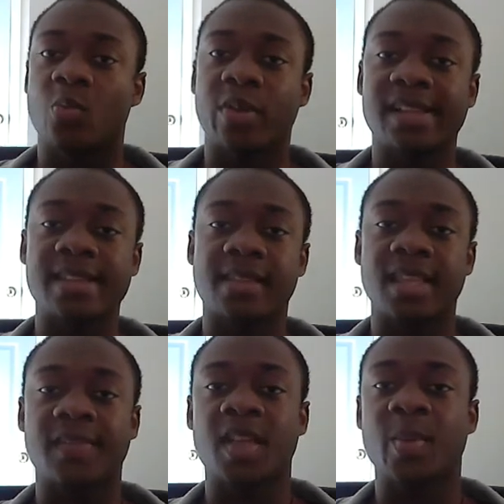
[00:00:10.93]
recently
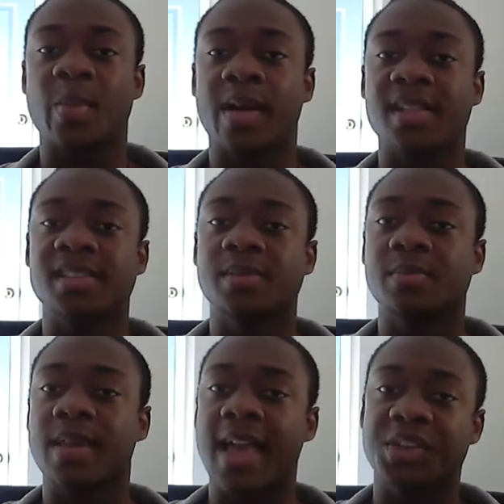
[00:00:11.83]
I've come upon
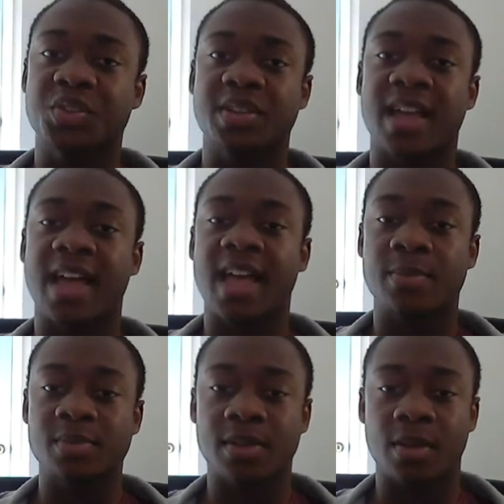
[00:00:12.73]
some extra
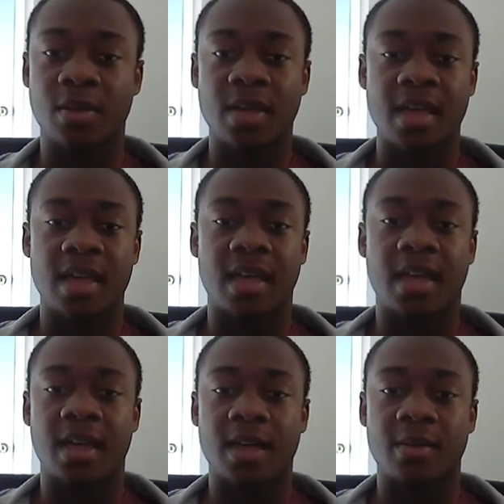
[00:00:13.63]
time, so
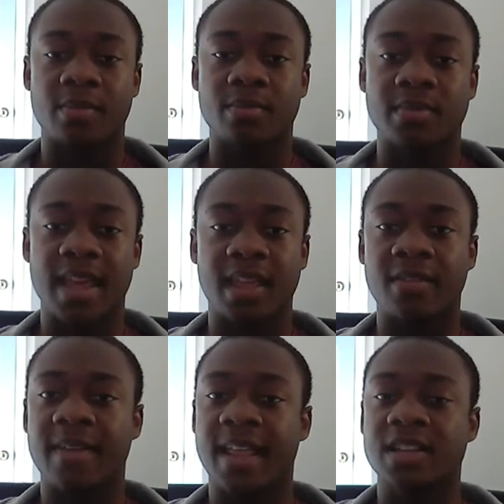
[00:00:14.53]
taking
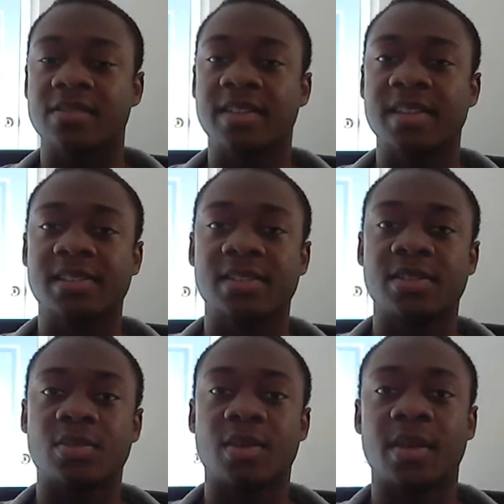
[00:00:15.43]
advantage of this
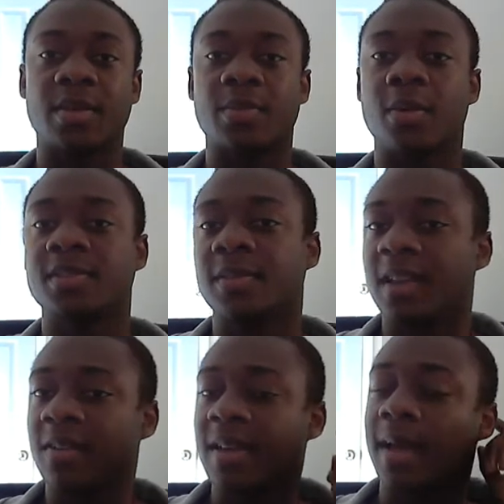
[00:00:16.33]
to post a
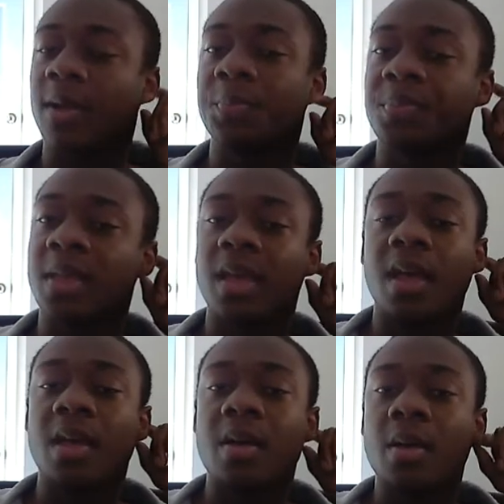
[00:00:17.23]
video now.
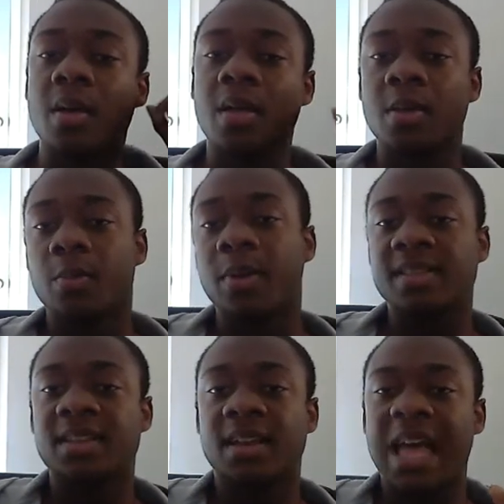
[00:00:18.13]

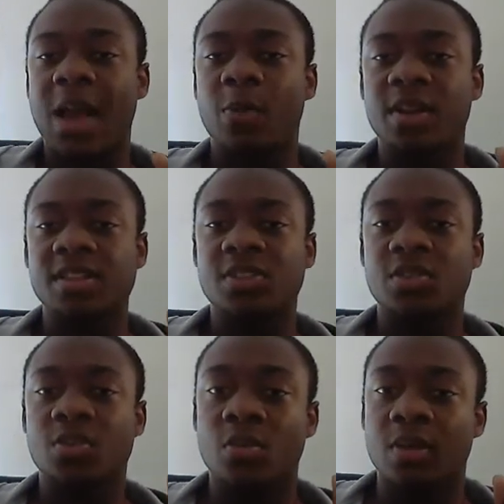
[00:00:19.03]
But I wanted
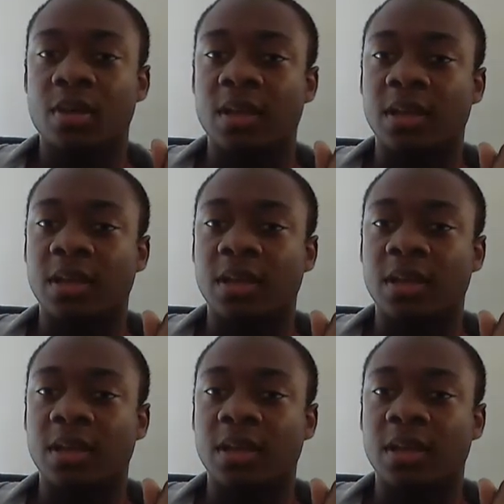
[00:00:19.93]
to